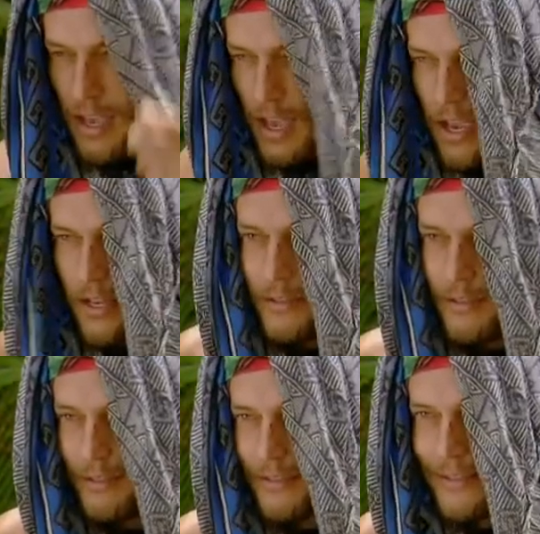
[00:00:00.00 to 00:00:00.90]

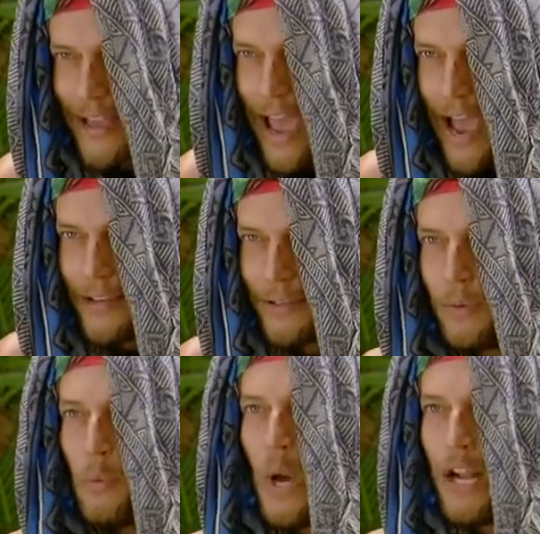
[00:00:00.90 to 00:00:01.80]
yes, Zack,
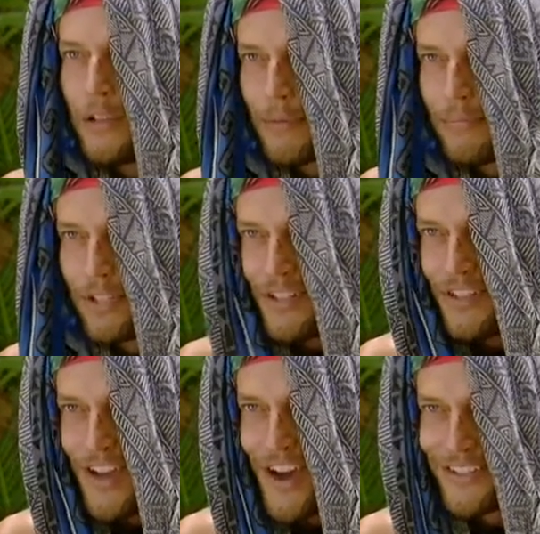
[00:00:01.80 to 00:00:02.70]
welcome to the
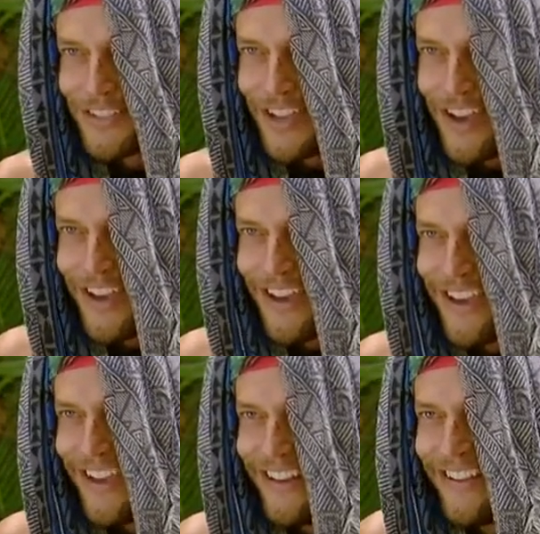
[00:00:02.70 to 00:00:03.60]
dark
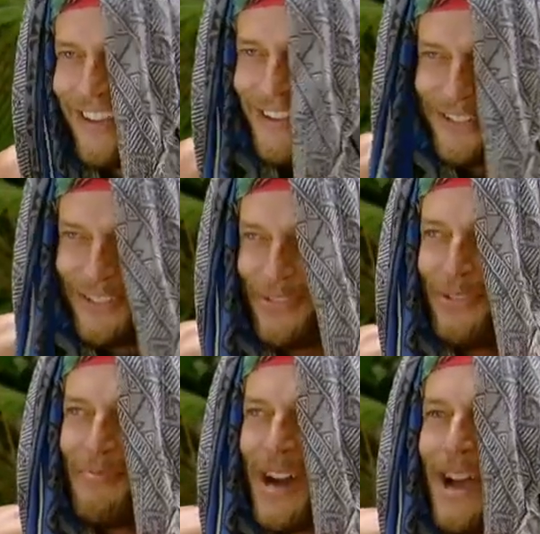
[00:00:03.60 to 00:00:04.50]
side.
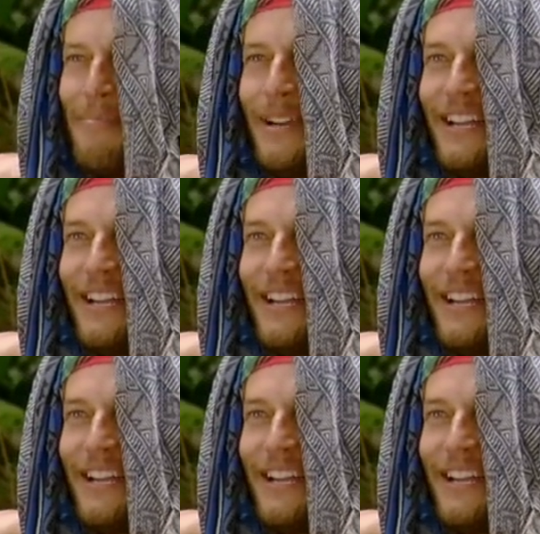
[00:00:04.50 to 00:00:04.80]
Do my